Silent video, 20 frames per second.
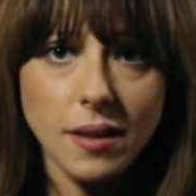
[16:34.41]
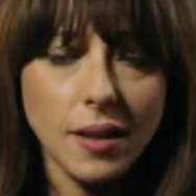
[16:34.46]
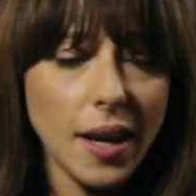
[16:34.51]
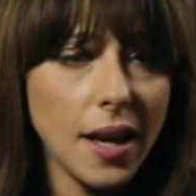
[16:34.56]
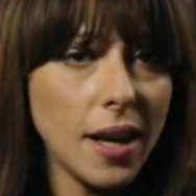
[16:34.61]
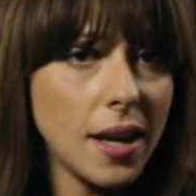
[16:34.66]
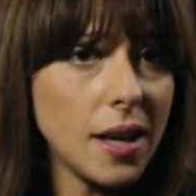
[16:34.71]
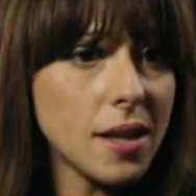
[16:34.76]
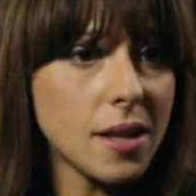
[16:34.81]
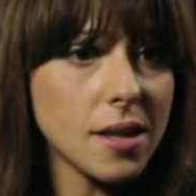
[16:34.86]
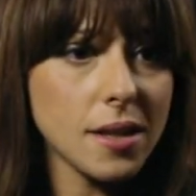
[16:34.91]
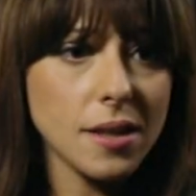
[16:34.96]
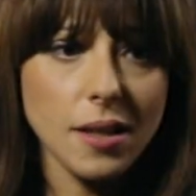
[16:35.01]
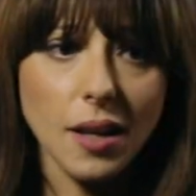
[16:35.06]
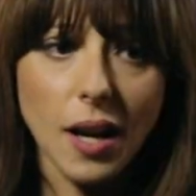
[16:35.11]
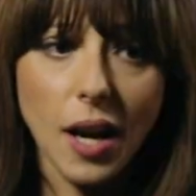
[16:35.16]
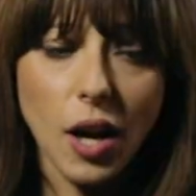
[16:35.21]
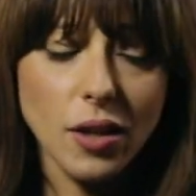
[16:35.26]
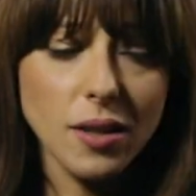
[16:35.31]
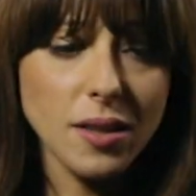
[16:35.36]
dates,
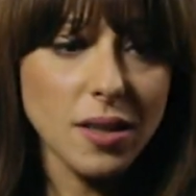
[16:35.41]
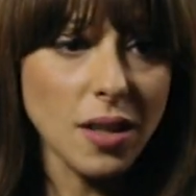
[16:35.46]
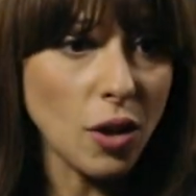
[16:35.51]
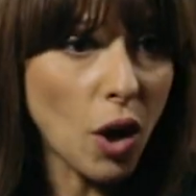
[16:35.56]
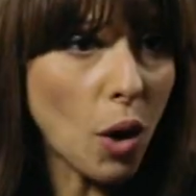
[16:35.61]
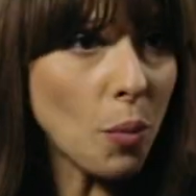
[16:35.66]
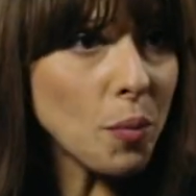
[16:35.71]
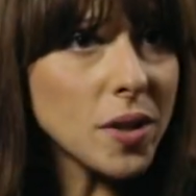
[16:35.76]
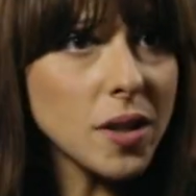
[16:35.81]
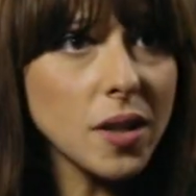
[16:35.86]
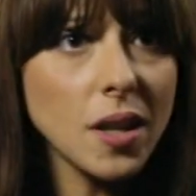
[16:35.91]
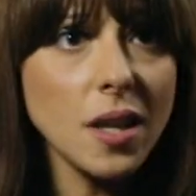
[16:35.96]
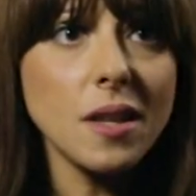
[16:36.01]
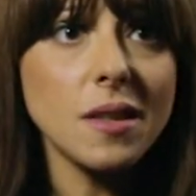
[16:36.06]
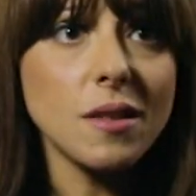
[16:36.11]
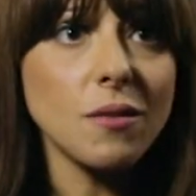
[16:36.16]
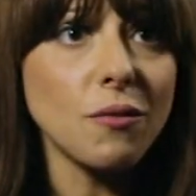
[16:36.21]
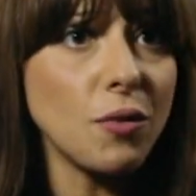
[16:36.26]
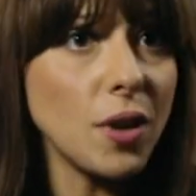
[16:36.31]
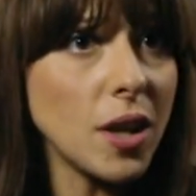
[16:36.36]

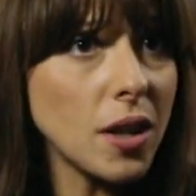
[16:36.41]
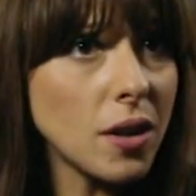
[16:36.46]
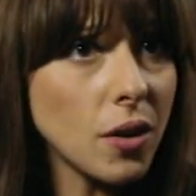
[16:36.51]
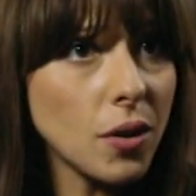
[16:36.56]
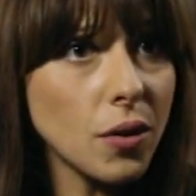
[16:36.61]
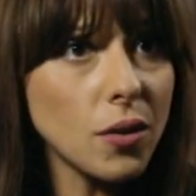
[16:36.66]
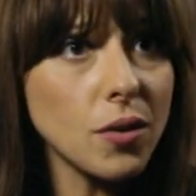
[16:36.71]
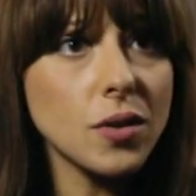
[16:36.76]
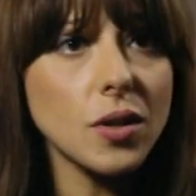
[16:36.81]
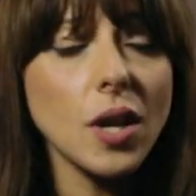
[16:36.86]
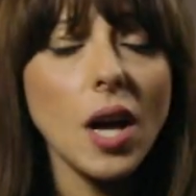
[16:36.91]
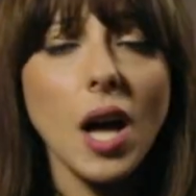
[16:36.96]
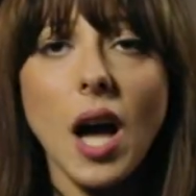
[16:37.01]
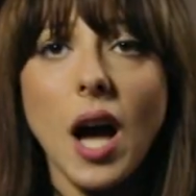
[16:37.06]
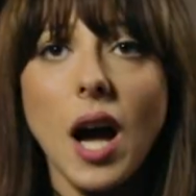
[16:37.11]
synopsis, videos,